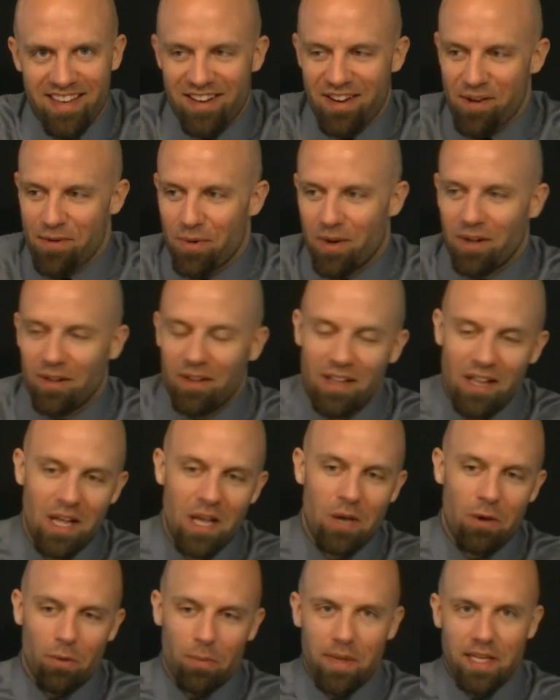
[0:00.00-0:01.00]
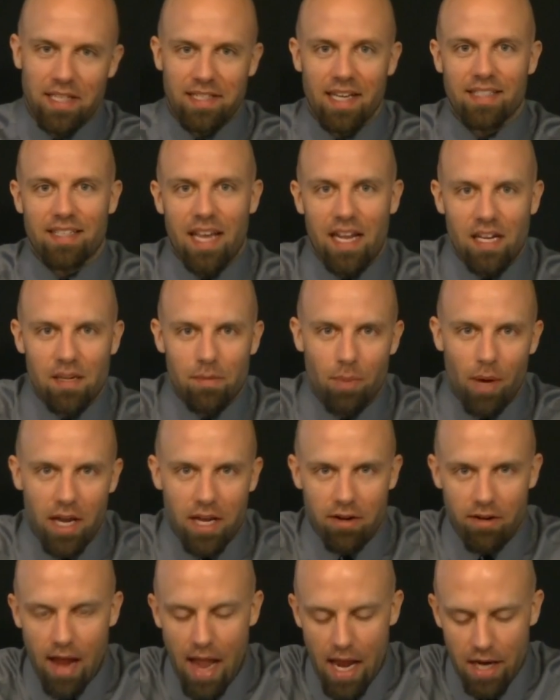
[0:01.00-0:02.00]
will be dictated by
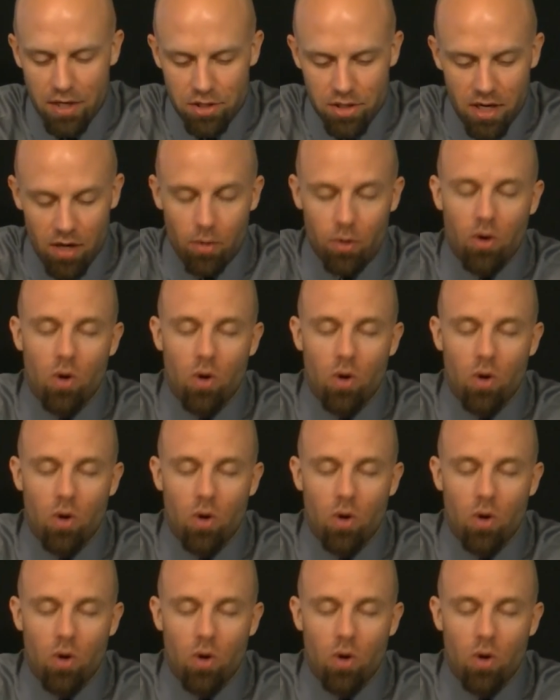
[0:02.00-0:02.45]
your action here.